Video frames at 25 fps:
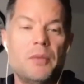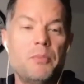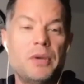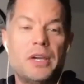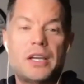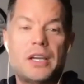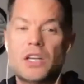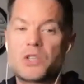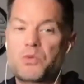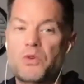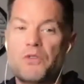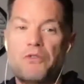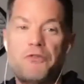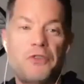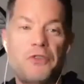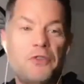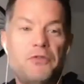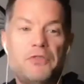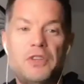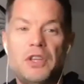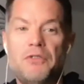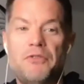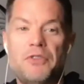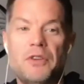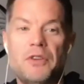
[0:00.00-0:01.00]
and because we're
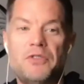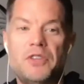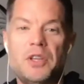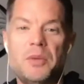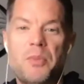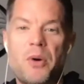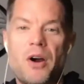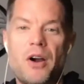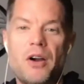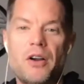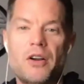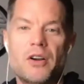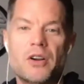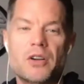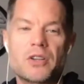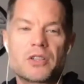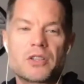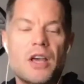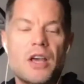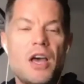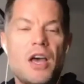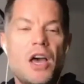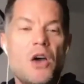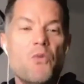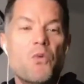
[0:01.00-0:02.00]
50-50 partners,
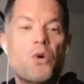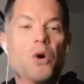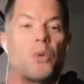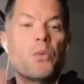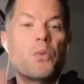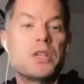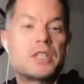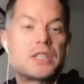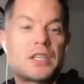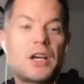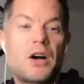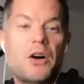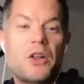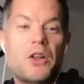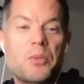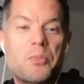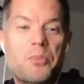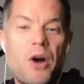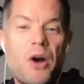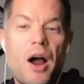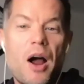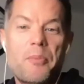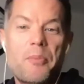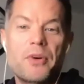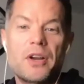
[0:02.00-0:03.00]
when we sell the
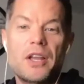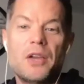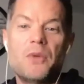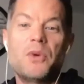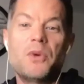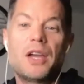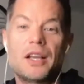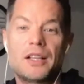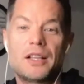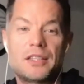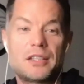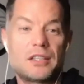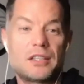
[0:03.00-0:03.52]
property, we get to